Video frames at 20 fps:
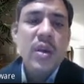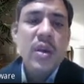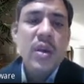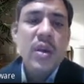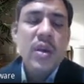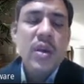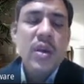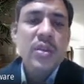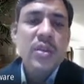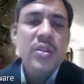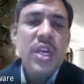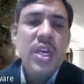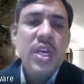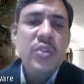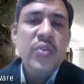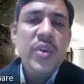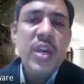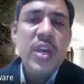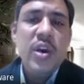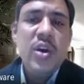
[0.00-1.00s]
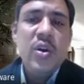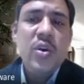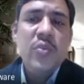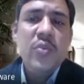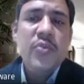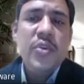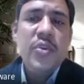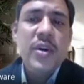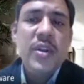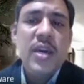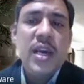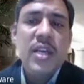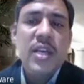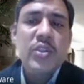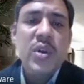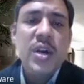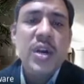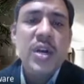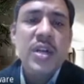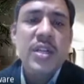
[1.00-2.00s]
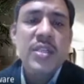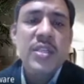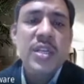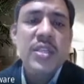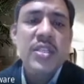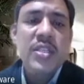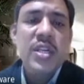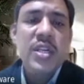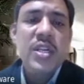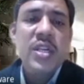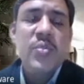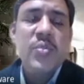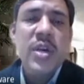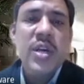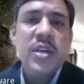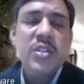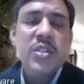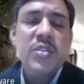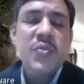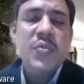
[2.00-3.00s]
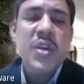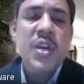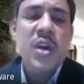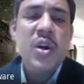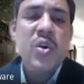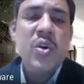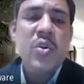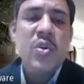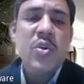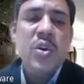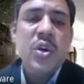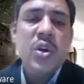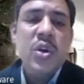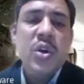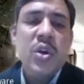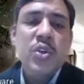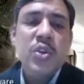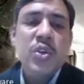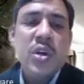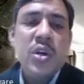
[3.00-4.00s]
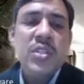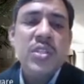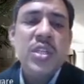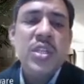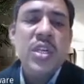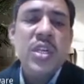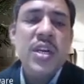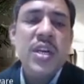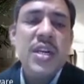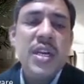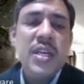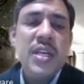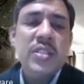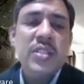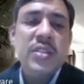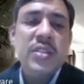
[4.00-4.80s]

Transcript: Then we have, for the isolators and circuit breakers, we have short circuit test.